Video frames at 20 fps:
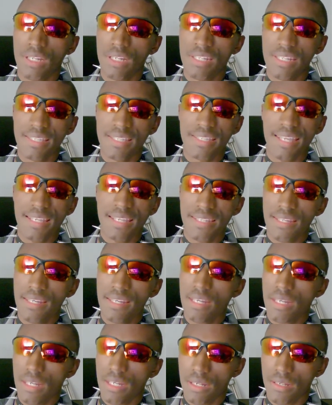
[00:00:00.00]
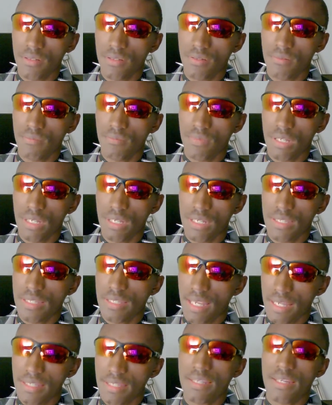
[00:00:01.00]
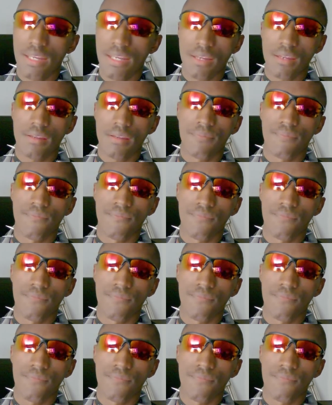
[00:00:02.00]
a necessity a necessity